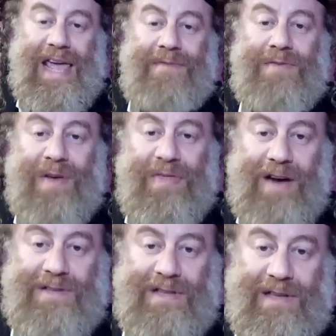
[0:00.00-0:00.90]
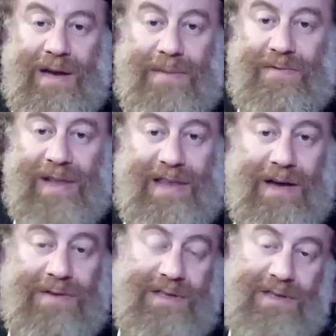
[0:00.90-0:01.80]
even one thousand times one
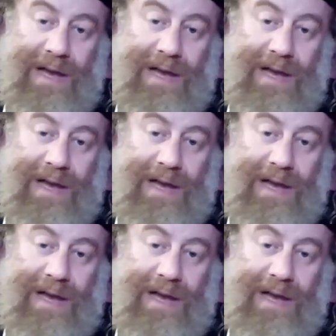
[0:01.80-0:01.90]
thousand